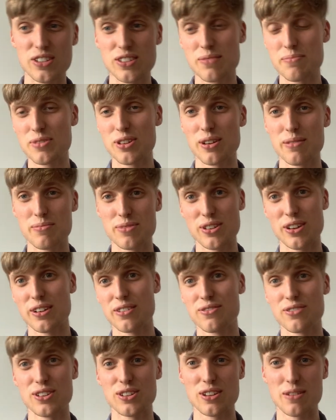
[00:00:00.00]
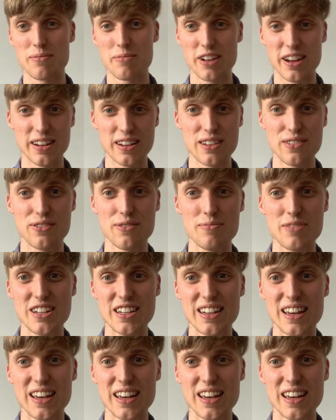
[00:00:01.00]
Sometimes, like for example, Anki for me